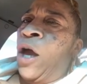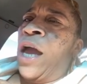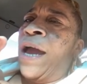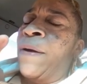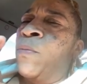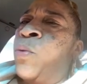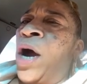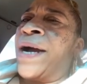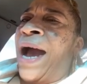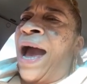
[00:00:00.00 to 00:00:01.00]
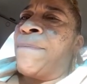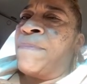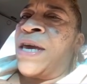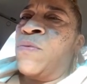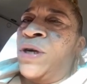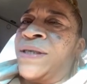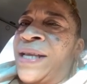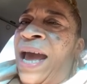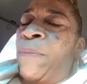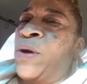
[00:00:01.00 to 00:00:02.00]
And what got me was
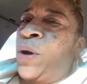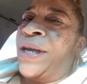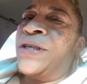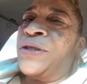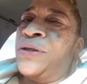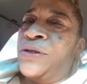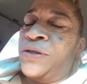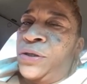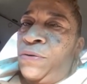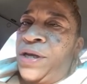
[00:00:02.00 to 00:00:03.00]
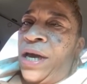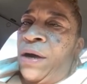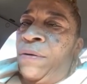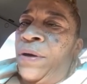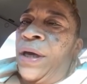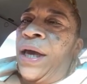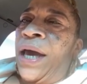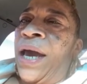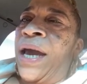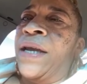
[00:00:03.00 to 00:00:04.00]
that we went into the studio,
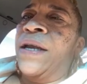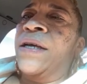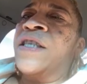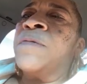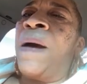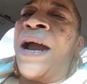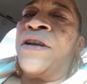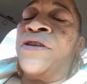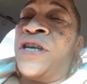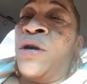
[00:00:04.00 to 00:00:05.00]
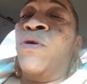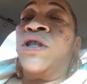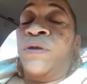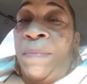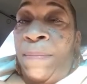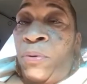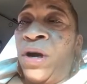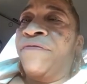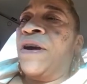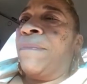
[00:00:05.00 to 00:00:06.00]
mm-hmm. and Spidey D, which was my
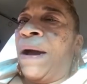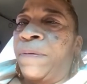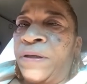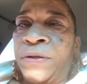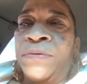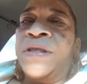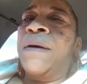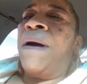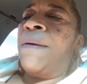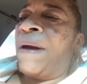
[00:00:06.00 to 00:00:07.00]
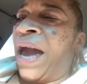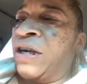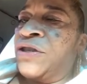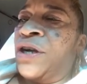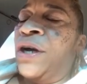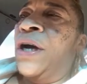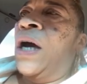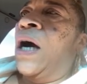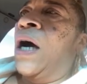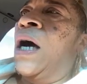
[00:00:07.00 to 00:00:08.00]
boyfriend, my producer, my manager,
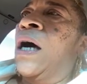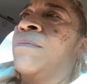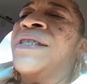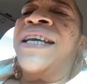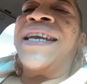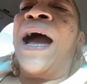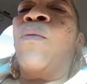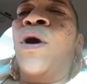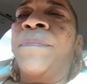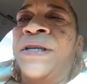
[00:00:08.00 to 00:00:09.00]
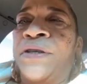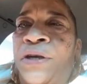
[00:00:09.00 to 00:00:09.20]
did not want me to